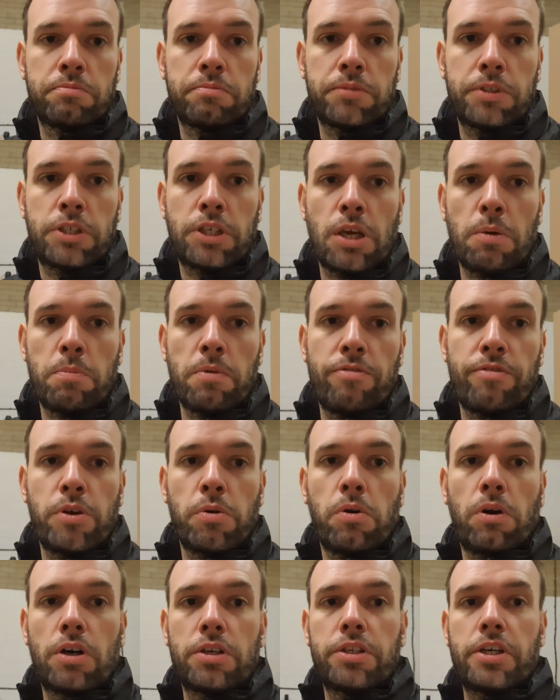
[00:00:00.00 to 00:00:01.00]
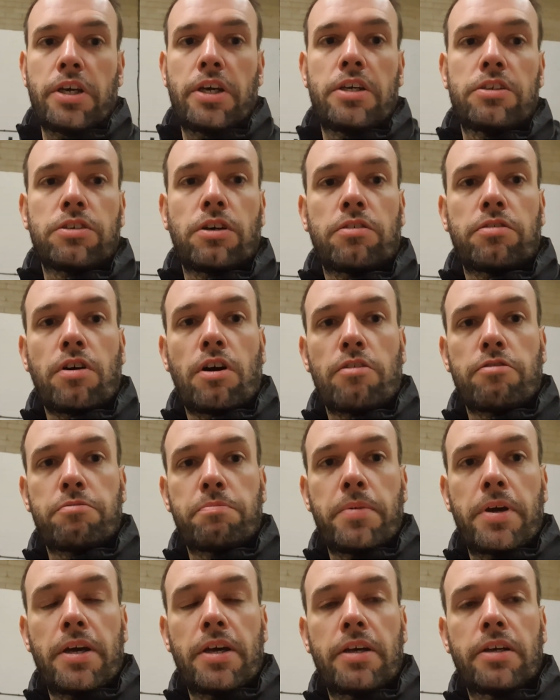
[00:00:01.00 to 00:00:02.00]
skim a few ideas off
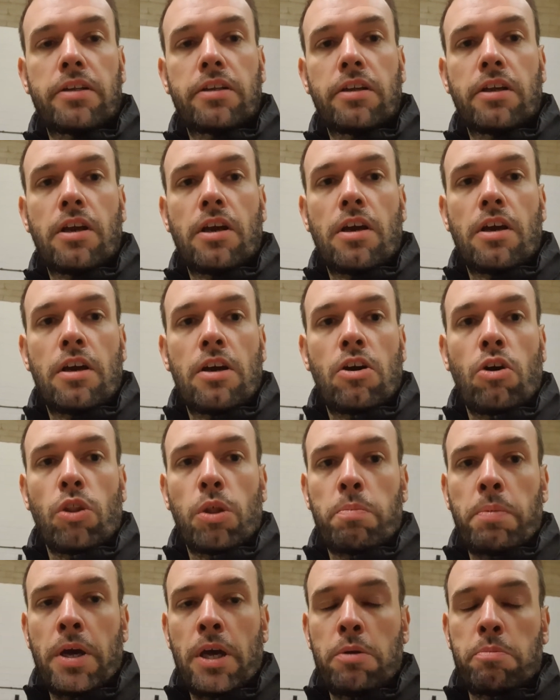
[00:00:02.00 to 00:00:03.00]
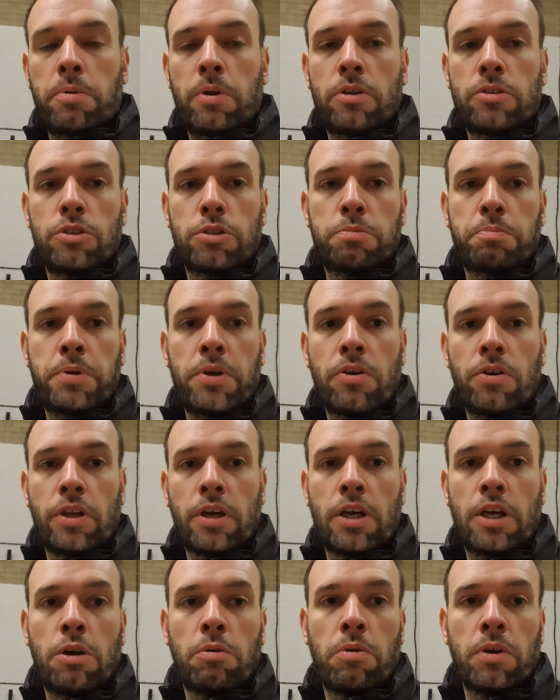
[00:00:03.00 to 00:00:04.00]
me, and other people are just purely
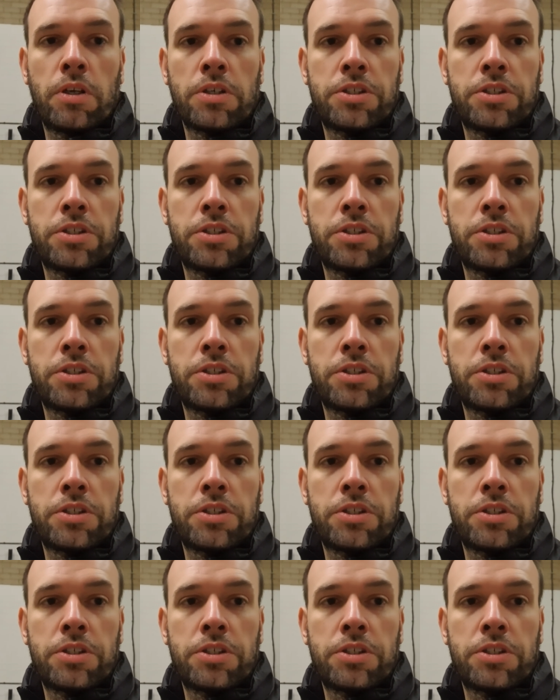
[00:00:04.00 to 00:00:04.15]
going to want to